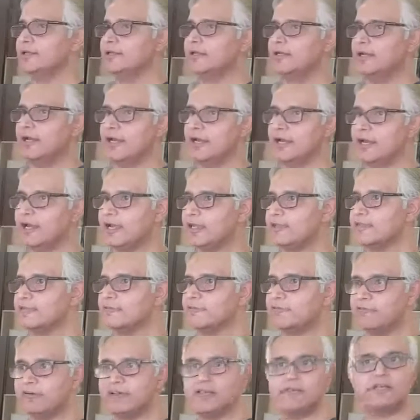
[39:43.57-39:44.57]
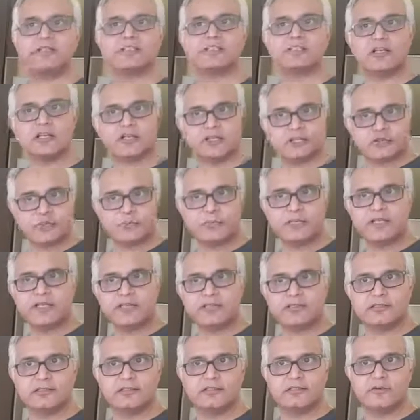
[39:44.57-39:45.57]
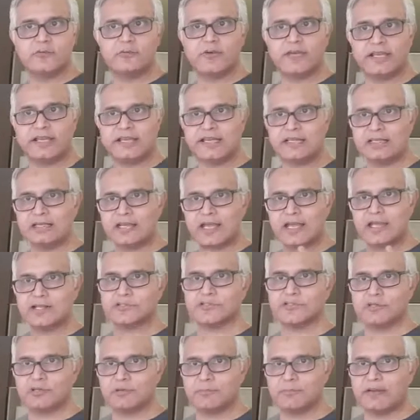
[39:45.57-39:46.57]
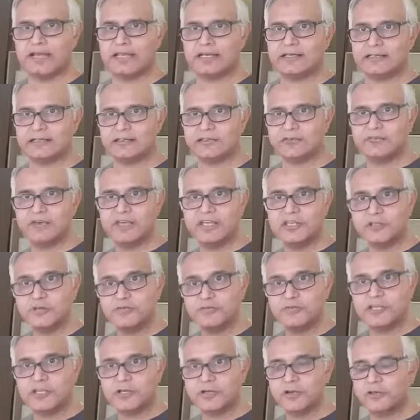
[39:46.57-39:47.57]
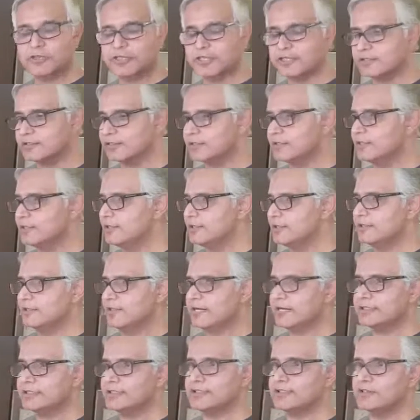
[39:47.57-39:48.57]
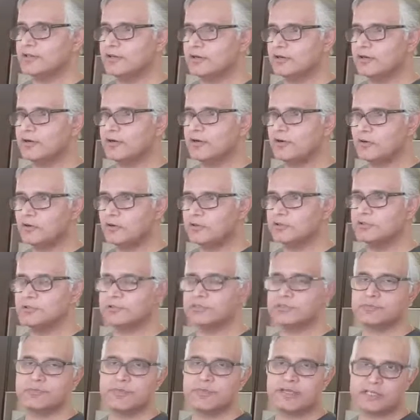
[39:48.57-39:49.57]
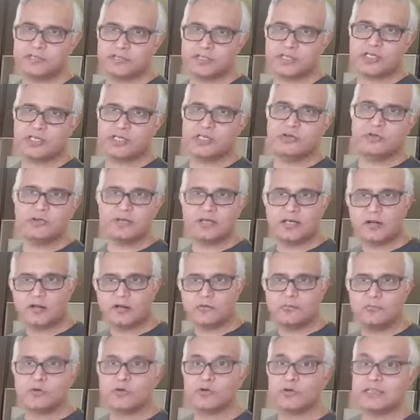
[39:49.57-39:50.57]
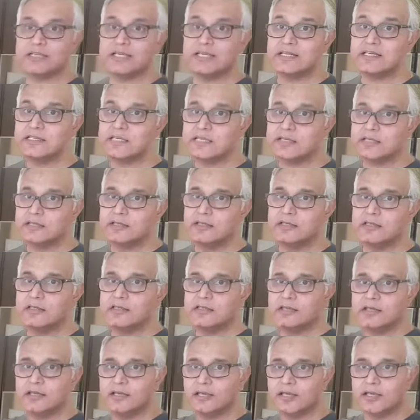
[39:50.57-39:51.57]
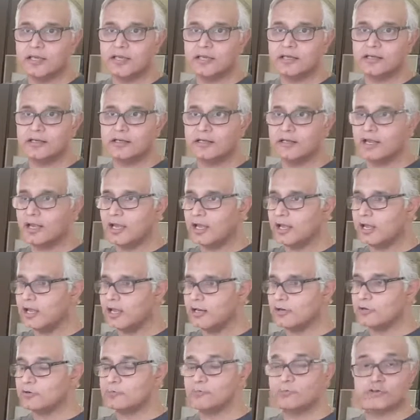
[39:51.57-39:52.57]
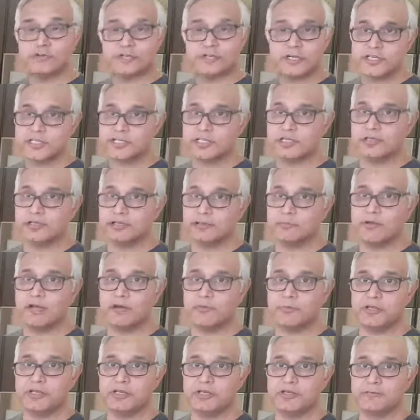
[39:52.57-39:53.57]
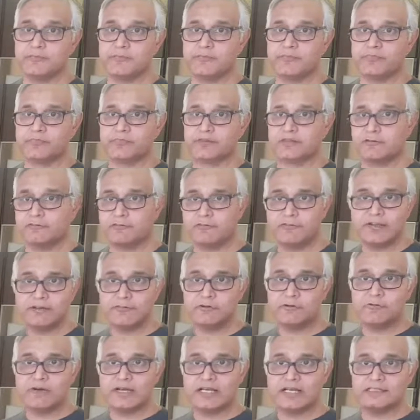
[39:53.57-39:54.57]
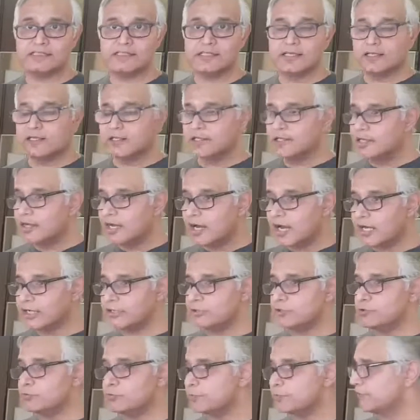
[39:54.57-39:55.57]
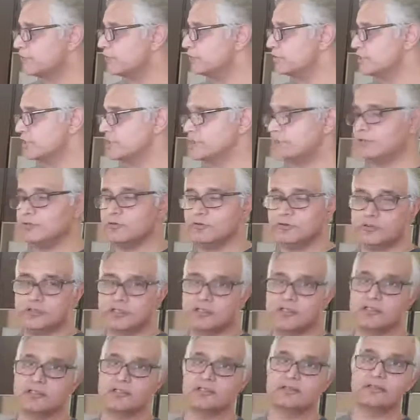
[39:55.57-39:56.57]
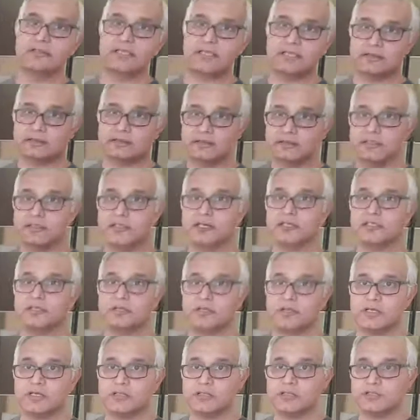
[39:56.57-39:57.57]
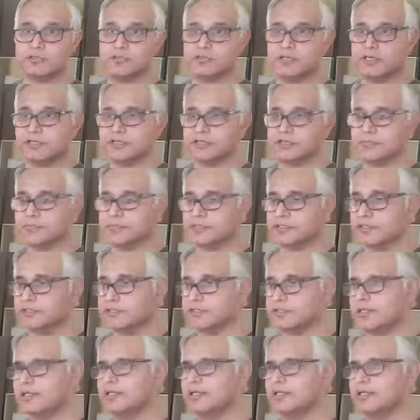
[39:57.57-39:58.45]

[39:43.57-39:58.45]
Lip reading: And the flavor is a lot superior. The way it lands on a palate, the way you cook it. I think All those make Chucky Gold a lot more authentic and a lot more traditional in my opinion. Flavor wise, I do prefer Chucky Gold than the other one, to be honest, because